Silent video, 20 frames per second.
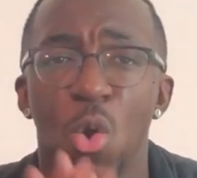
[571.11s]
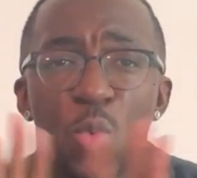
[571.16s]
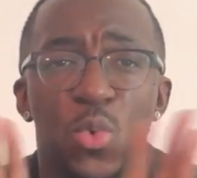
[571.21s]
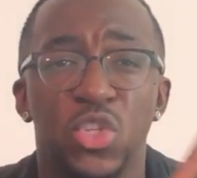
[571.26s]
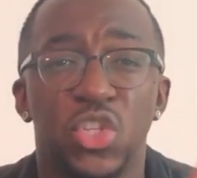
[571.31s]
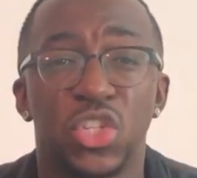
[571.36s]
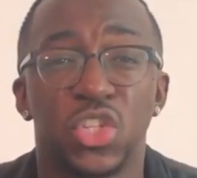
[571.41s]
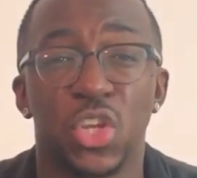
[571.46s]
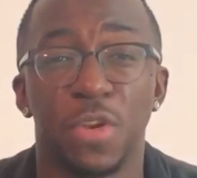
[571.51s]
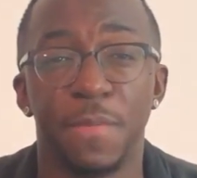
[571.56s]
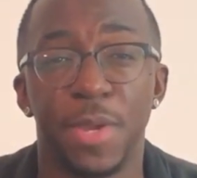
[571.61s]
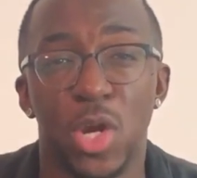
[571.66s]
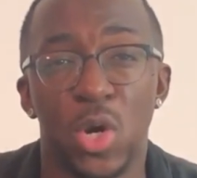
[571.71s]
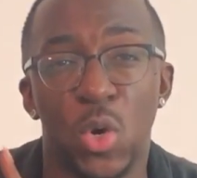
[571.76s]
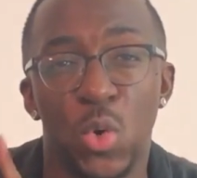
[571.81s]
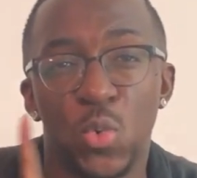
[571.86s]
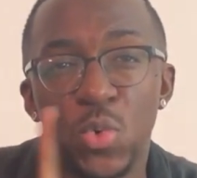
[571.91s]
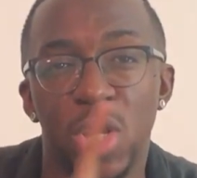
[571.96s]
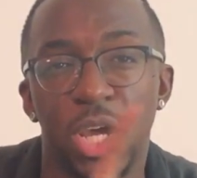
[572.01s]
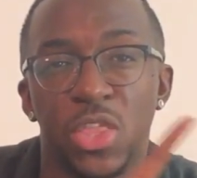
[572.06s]
which is going to be a
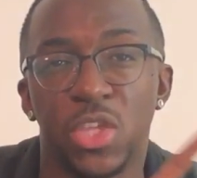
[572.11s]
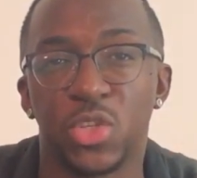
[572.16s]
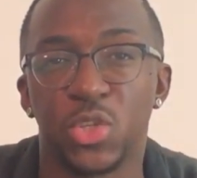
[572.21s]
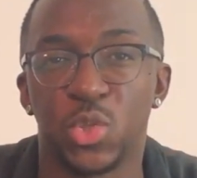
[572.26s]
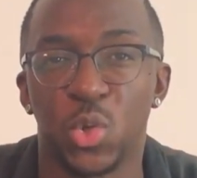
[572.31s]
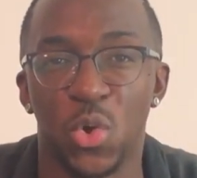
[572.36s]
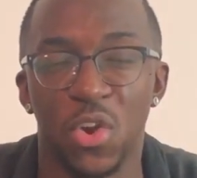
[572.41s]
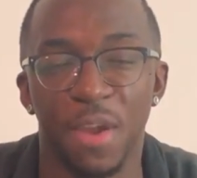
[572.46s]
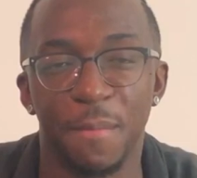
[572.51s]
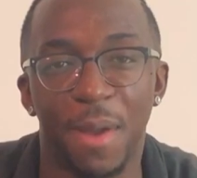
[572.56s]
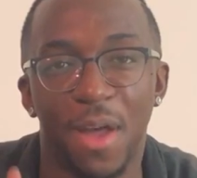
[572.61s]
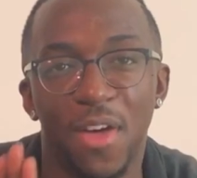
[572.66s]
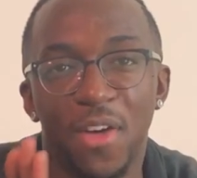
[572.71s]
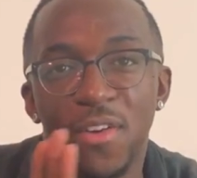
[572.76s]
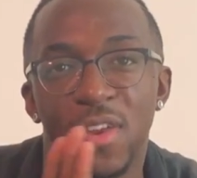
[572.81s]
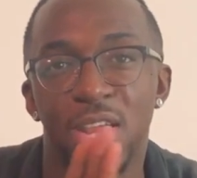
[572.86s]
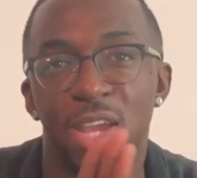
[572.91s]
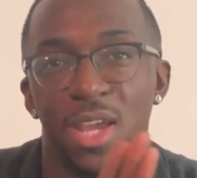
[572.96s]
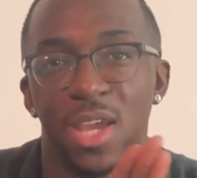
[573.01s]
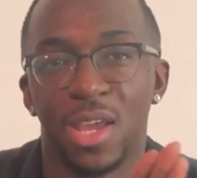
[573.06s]
whole nother story
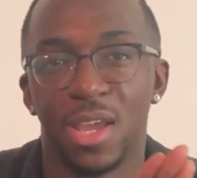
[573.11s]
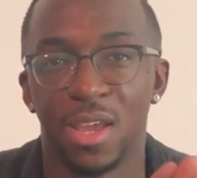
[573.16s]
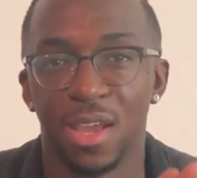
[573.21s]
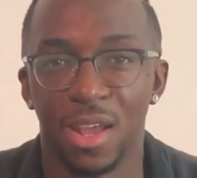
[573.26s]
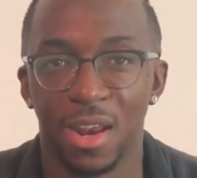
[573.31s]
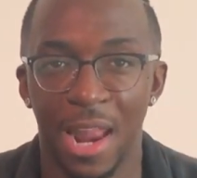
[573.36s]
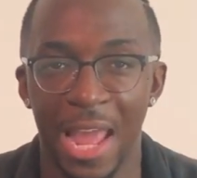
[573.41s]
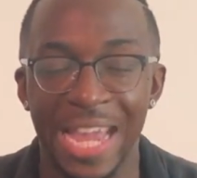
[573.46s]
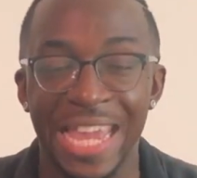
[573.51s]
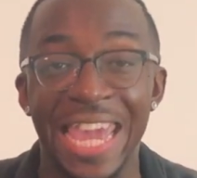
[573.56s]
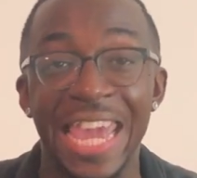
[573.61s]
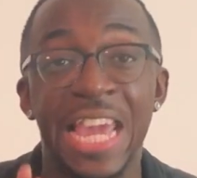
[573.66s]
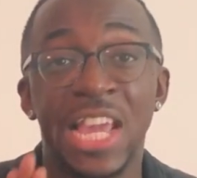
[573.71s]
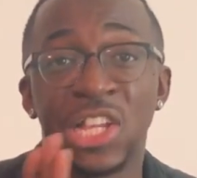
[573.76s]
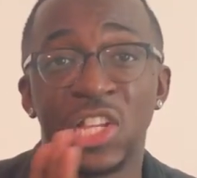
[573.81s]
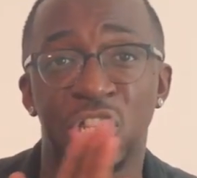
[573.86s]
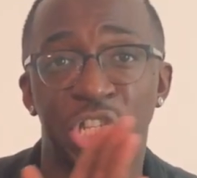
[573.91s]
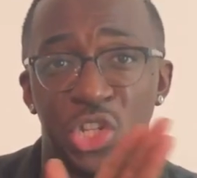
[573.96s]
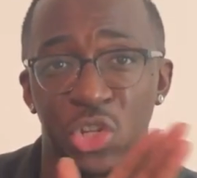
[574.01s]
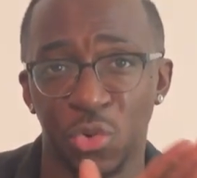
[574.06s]
about like
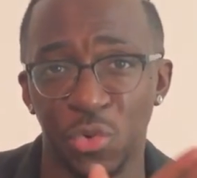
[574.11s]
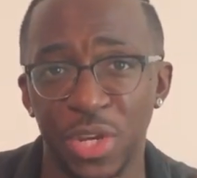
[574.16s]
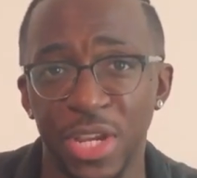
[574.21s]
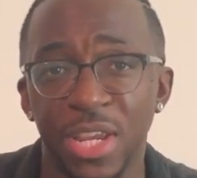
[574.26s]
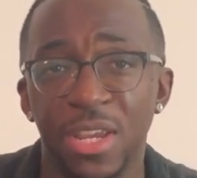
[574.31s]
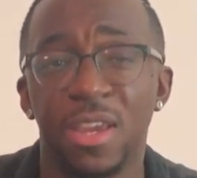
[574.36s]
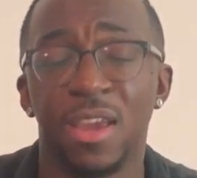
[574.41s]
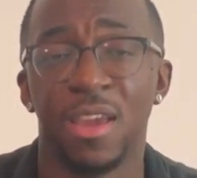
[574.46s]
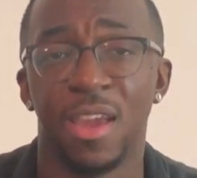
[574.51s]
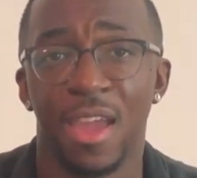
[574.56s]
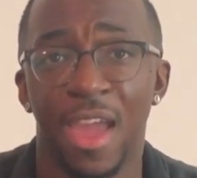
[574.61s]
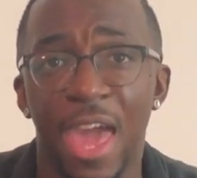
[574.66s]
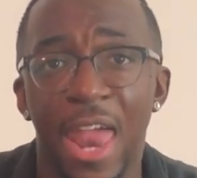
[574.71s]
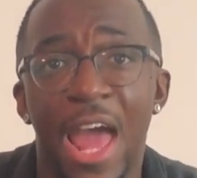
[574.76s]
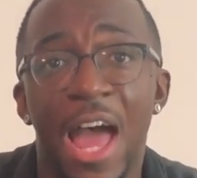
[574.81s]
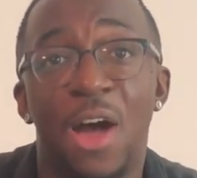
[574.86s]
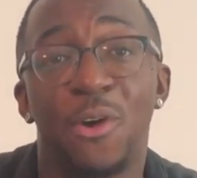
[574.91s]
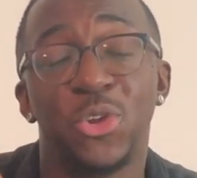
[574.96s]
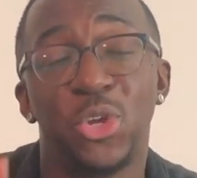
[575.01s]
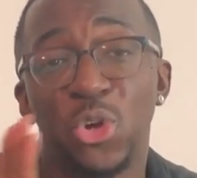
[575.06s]
history and
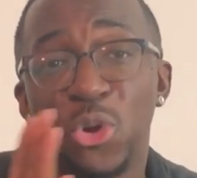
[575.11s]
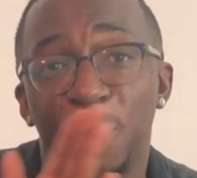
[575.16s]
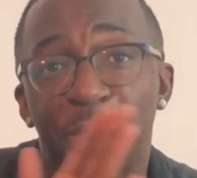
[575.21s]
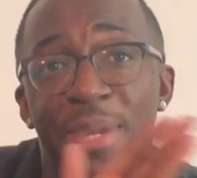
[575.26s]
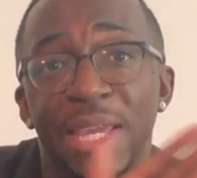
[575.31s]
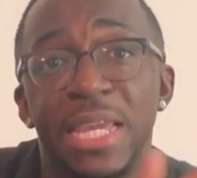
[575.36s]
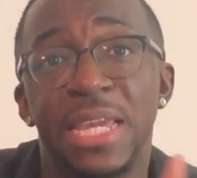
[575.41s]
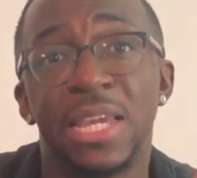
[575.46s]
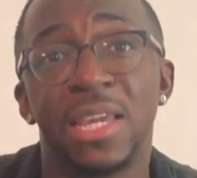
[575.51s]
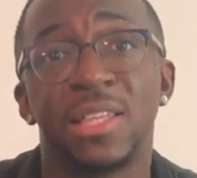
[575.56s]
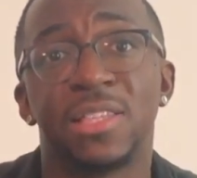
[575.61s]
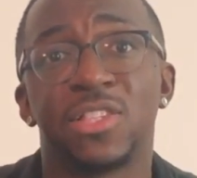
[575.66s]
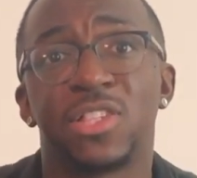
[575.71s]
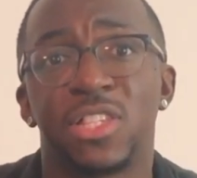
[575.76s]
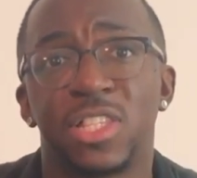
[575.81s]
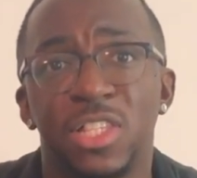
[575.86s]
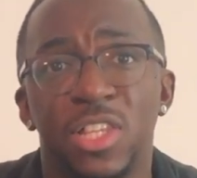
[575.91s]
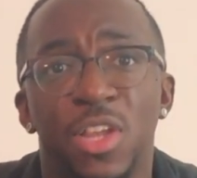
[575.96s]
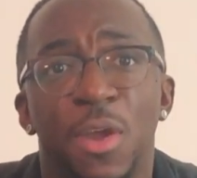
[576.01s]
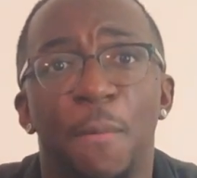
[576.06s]
how
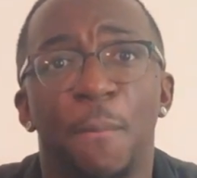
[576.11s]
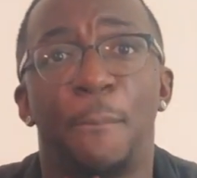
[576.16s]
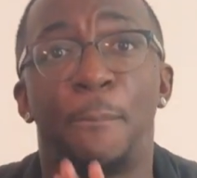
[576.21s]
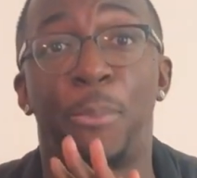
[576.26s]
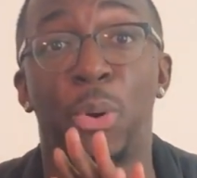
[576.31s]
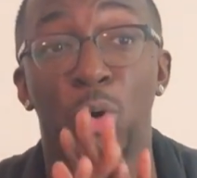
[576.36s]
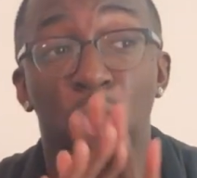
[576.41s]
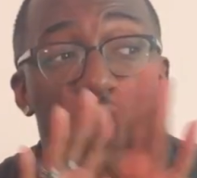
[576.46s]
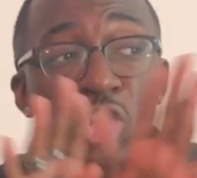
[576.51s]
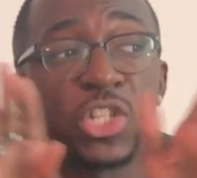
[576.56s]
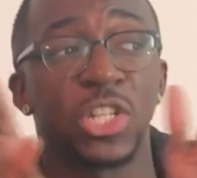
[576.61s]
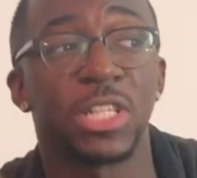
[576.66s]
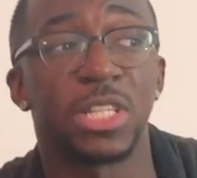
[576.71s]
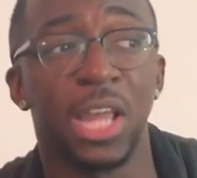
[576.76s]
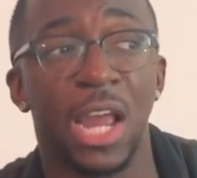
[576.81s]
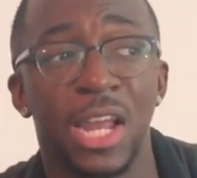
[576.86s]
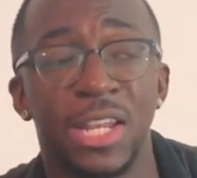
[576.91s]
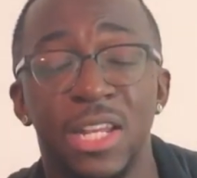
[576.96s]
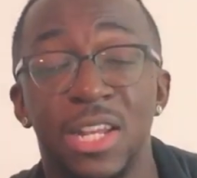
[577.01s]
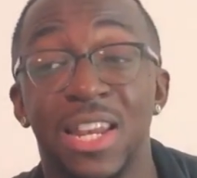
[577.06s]
Europeans push this
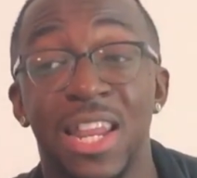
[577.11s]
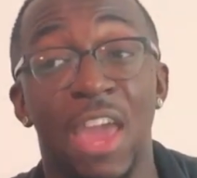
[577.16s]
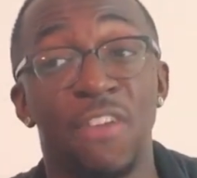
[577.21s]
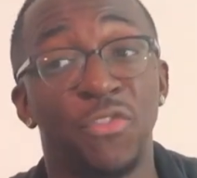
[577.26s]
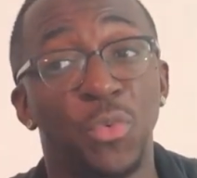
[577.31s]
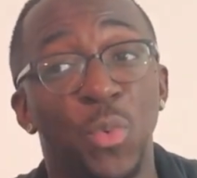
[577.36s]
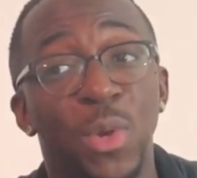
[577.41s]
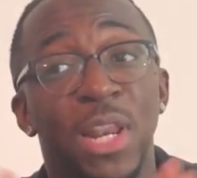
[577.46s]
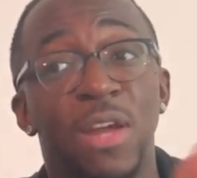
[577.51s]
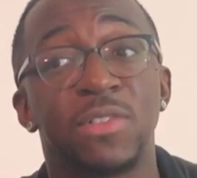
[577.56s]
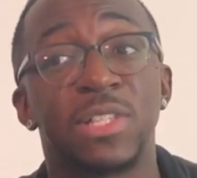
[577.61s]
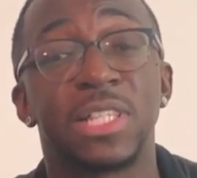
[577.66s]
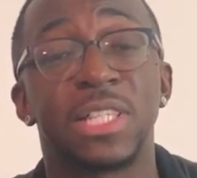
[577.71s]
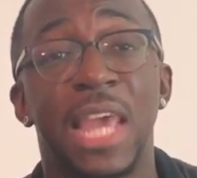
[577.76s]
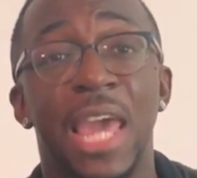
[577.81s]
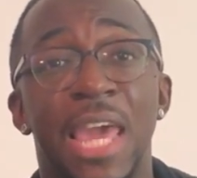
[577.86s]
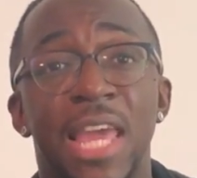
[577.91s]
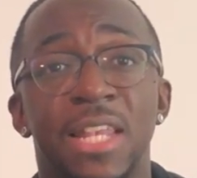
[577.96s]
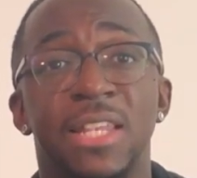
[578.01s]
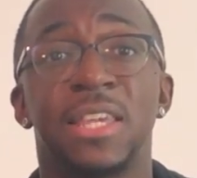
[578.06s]
idea in everyone else's
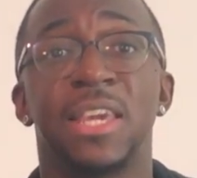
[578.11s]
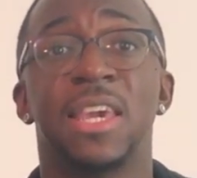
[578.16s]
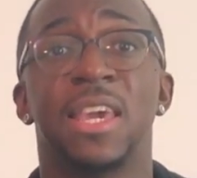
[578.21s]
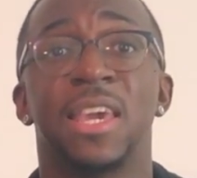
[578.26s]
head.